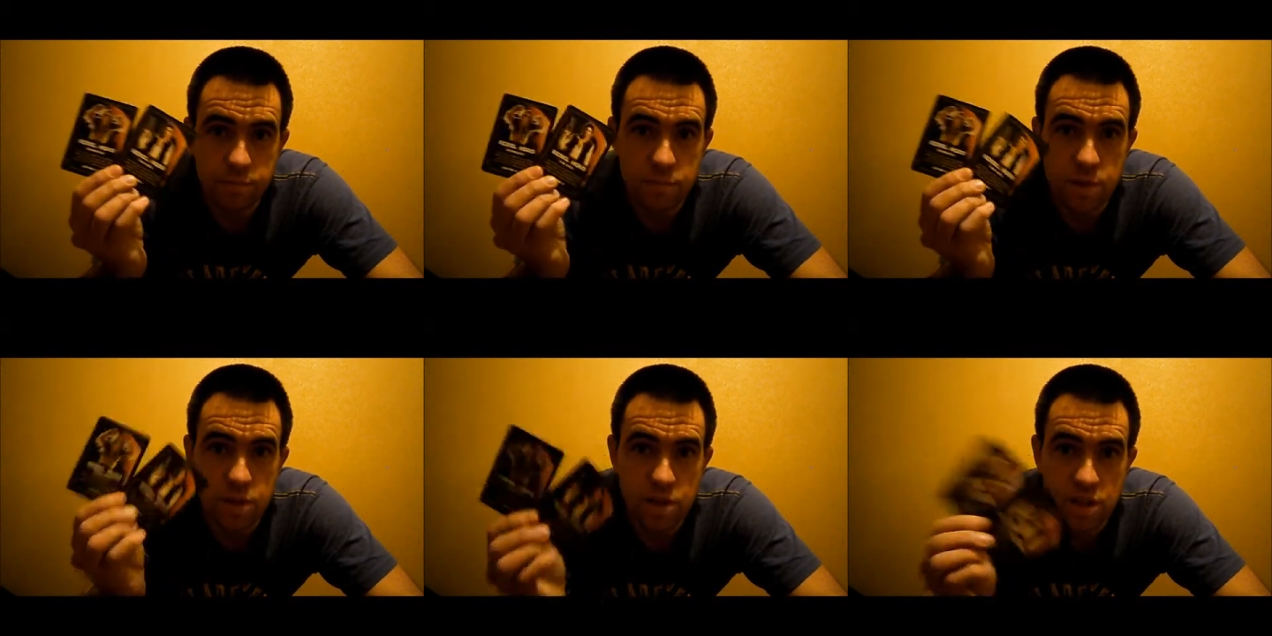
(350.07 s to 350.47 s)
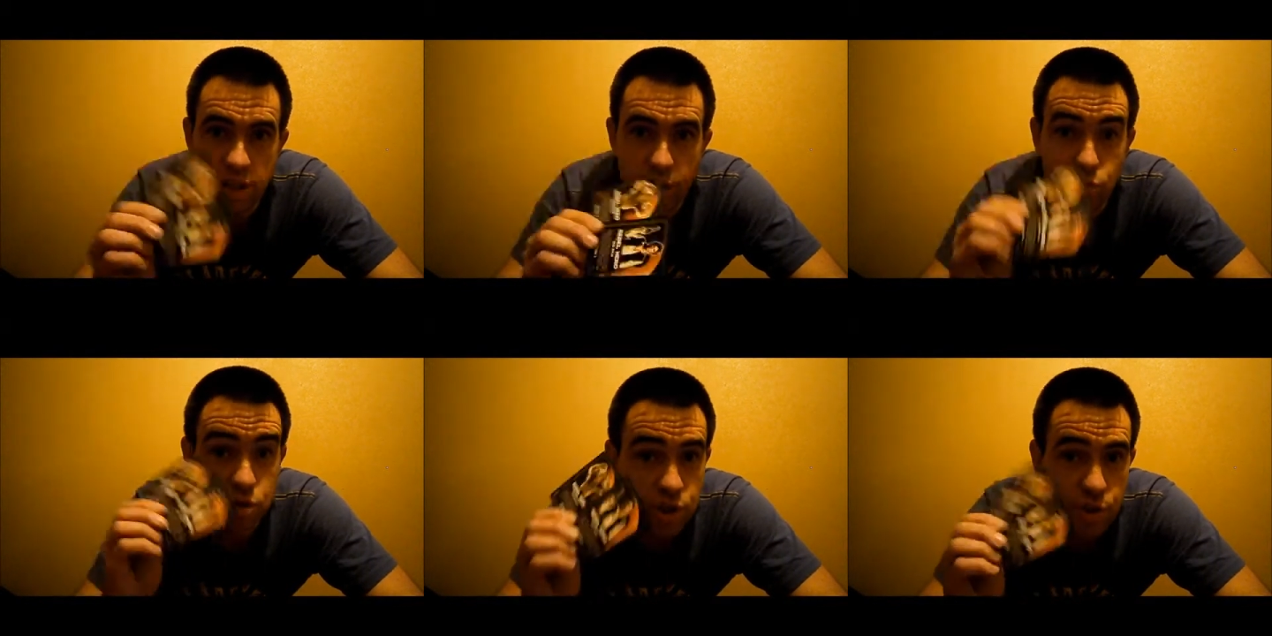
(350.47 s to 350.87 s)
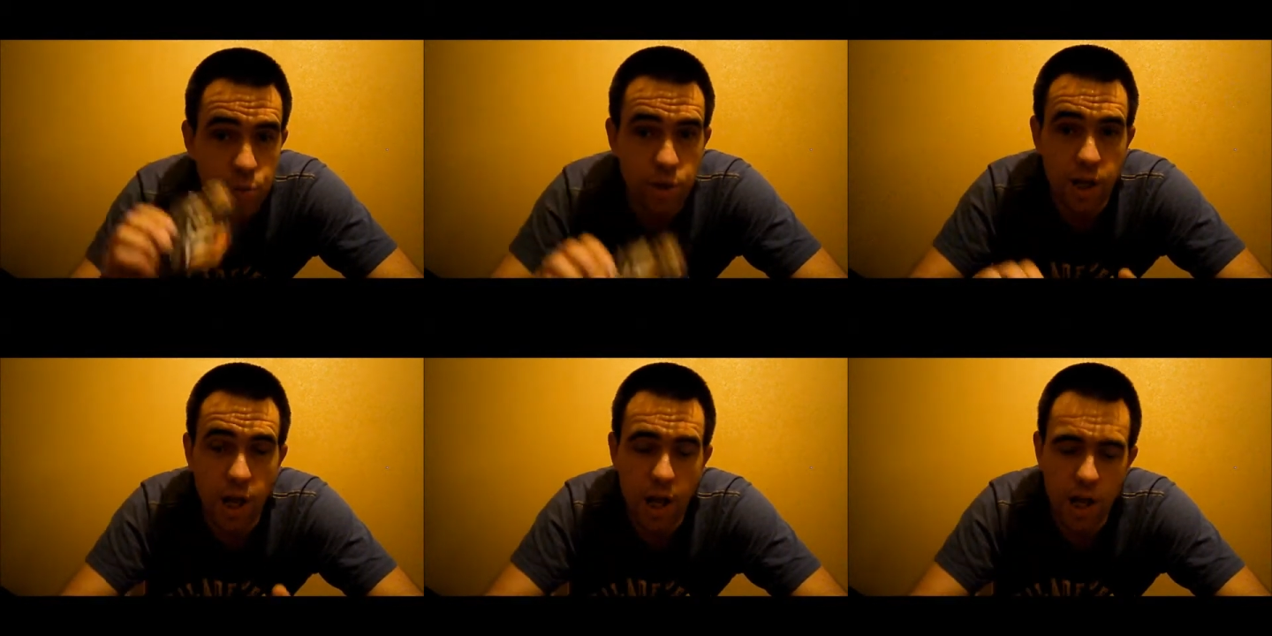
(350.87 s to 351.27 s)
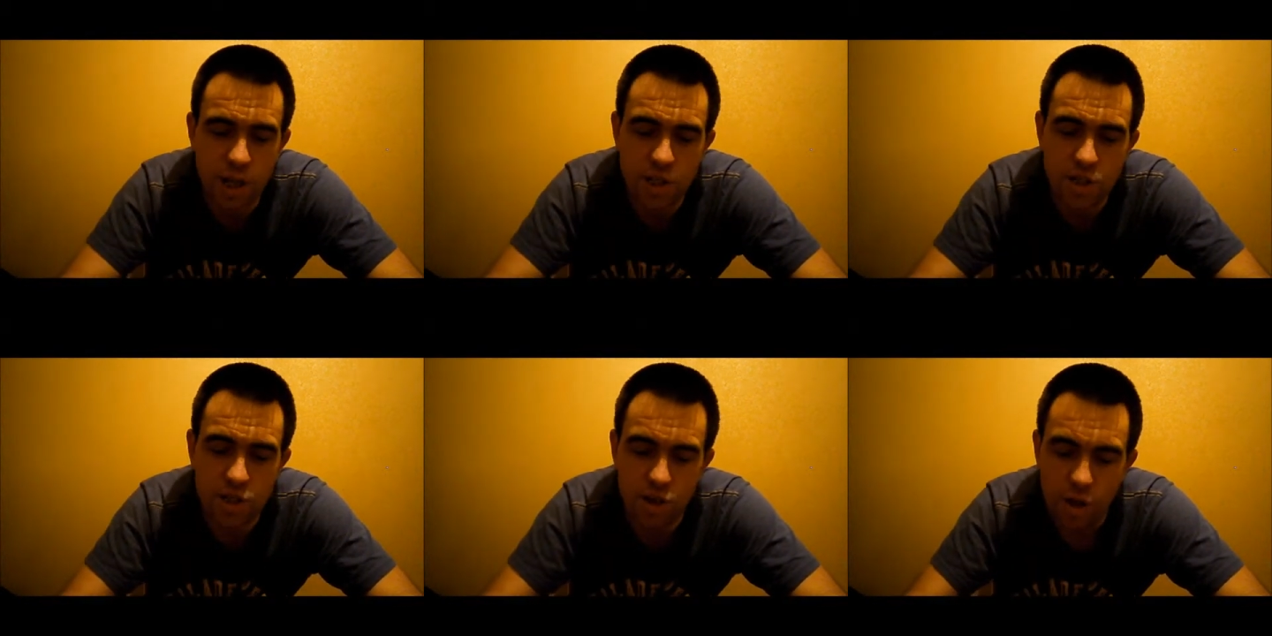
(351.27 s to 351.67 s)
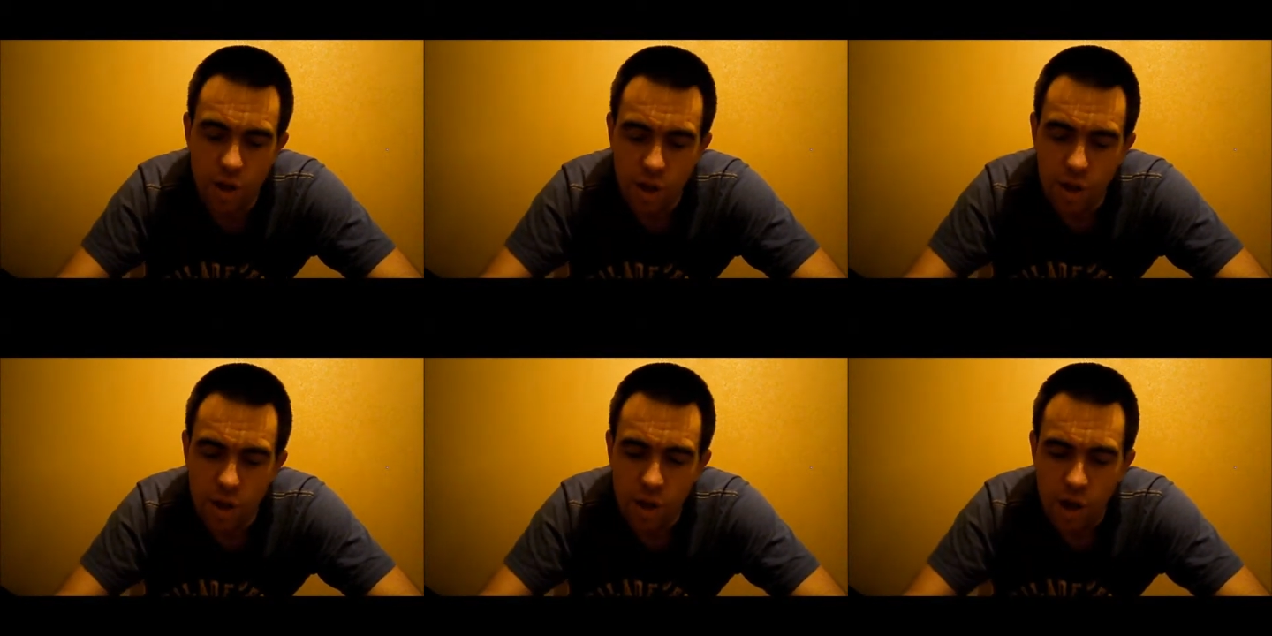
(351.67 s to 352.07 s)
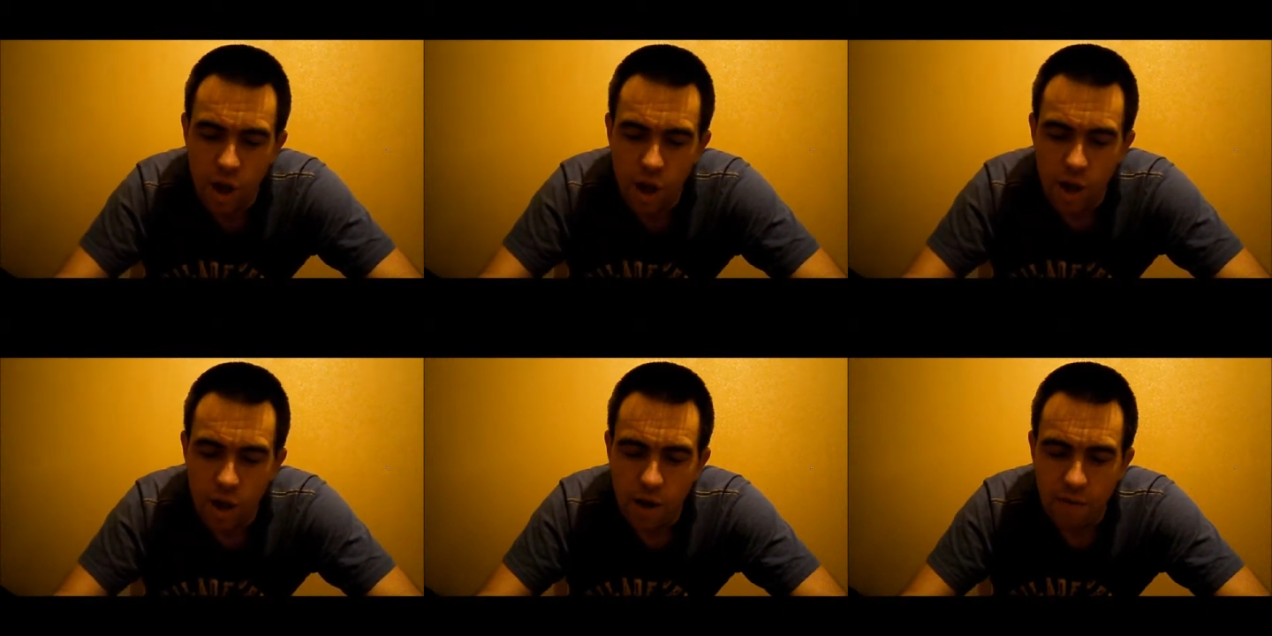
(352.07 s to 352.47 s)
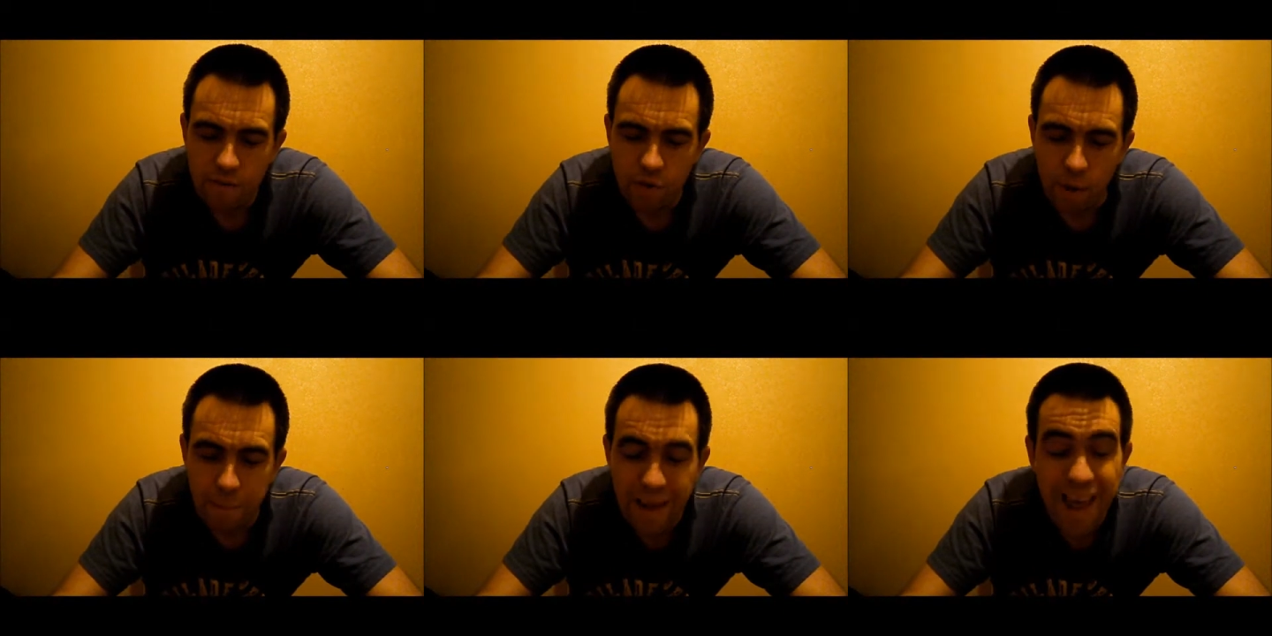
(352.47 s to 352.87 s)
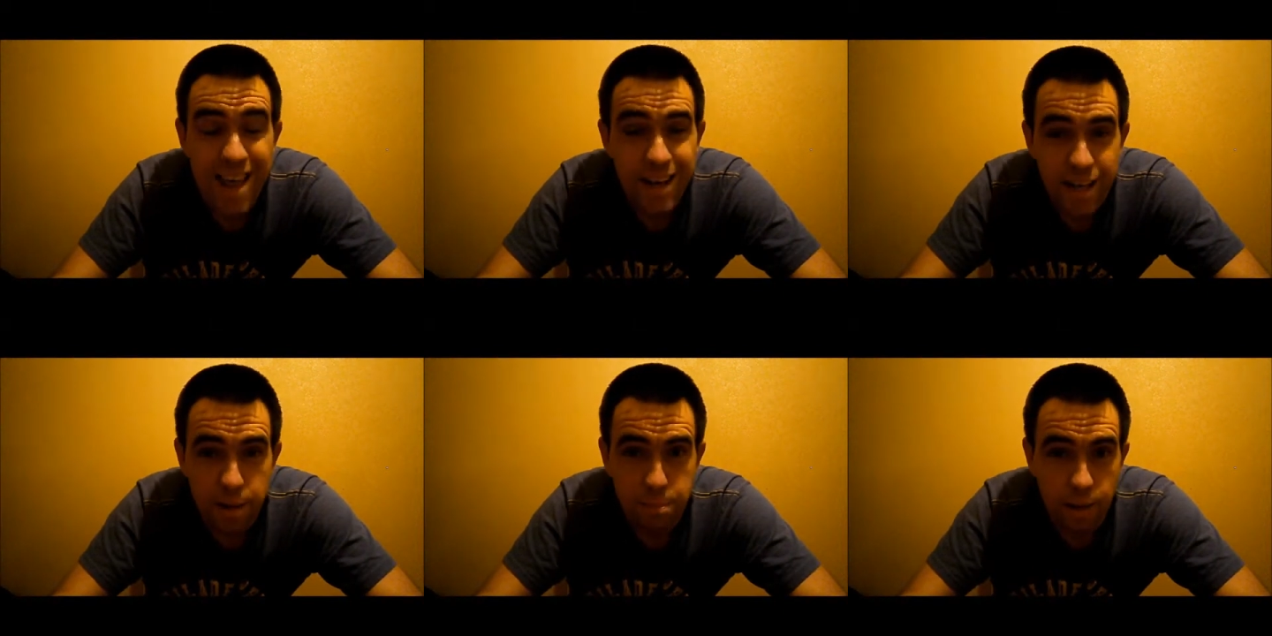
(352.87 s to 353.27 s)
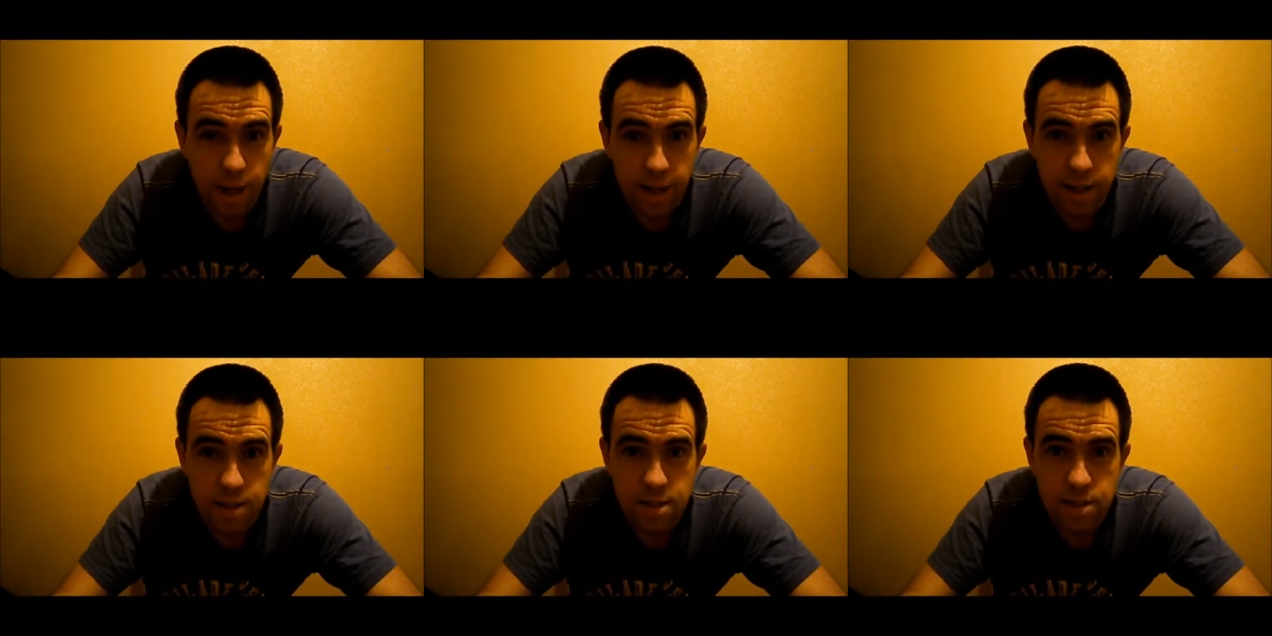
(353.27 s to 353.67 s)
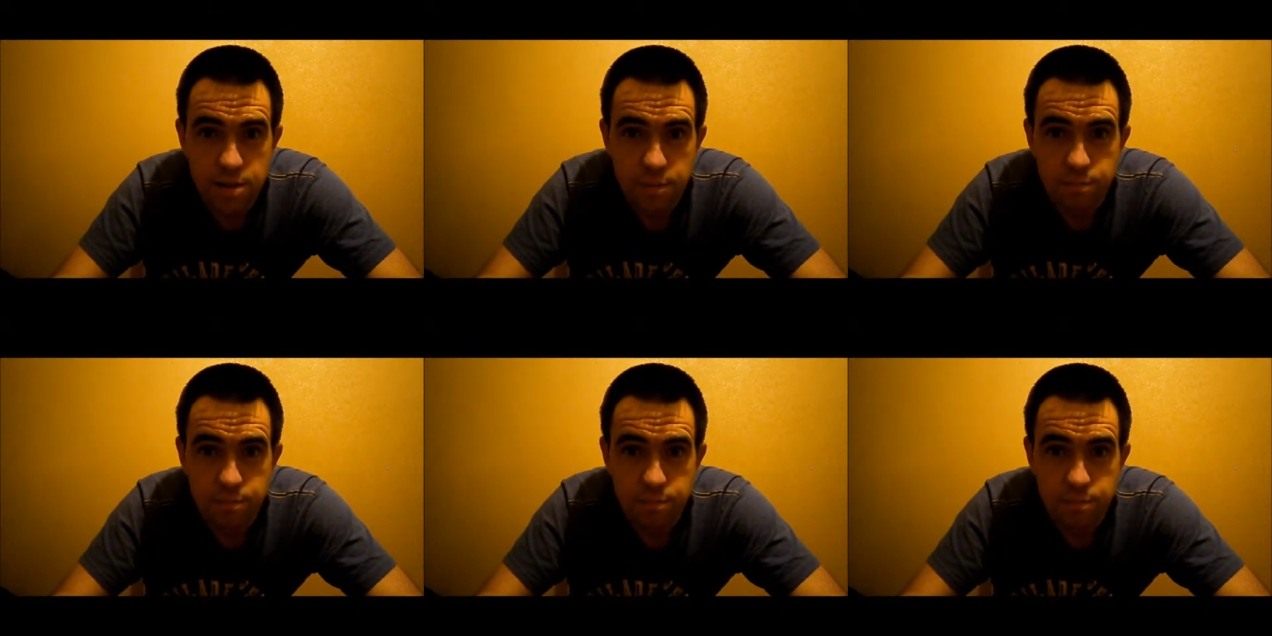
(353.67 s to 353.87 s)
to steal 2 cards from any players.